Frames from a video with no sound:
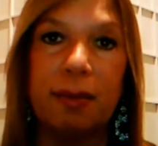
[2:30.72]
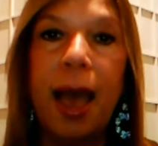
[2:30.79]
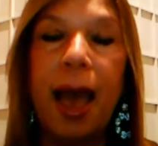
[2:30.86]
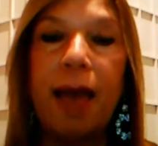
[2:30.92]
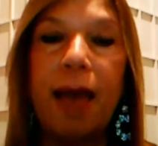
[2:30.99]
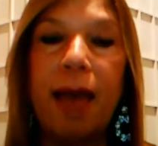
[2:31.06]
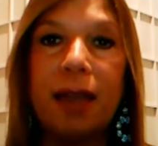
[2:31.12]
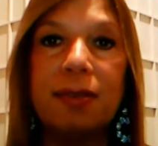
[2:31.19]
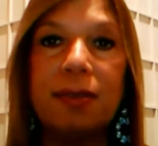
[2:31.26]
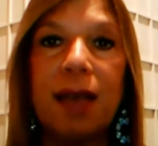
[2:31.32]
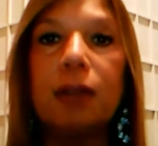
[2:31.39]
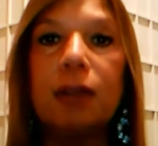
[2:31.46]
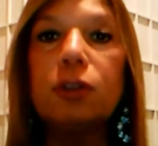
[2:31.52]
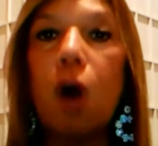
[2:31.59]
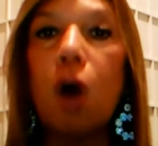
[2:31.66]
And that's
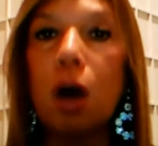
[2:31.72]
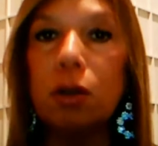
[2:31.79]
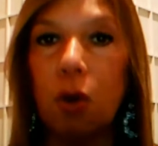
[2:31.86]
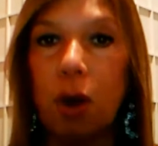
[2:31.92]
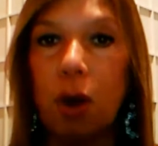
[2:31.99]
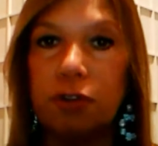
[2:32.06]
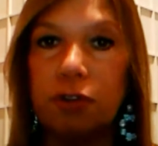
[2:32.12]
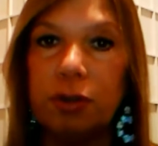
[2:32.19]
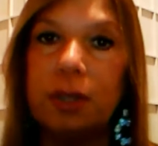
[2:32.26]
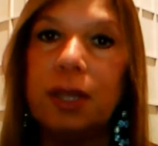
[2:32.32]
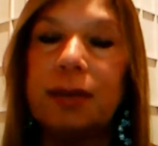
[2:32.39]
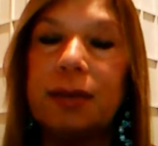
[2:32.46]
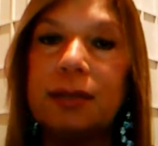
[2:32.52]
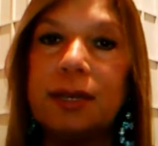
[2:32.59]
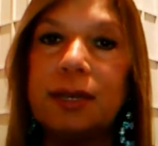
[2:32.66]
not a long laundry
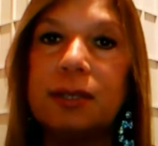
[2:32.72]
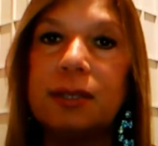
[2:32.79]
list.